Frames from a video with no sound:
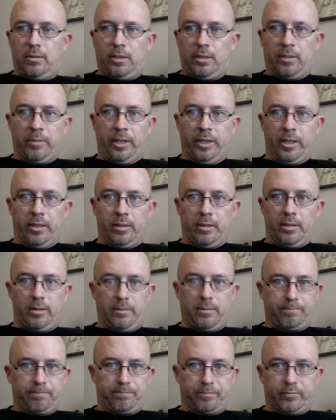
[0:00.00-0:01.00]
command,
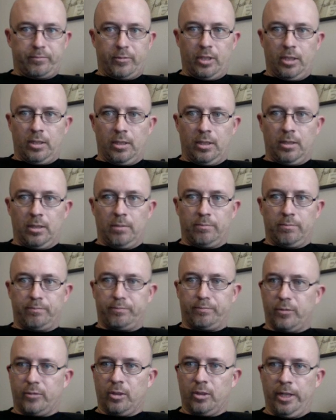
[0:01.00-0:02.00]
or
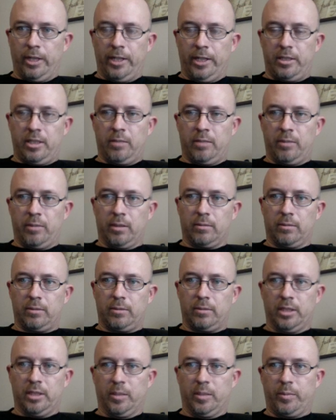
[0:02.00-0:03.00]
HTML
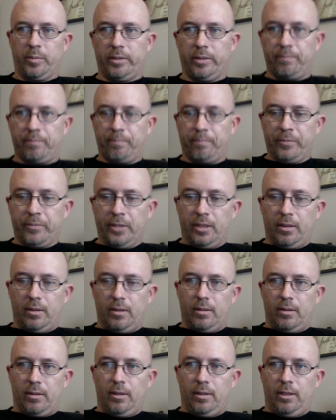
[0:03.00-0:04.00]
snippet,
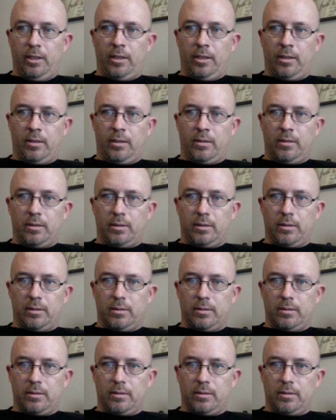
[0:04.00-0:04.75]
and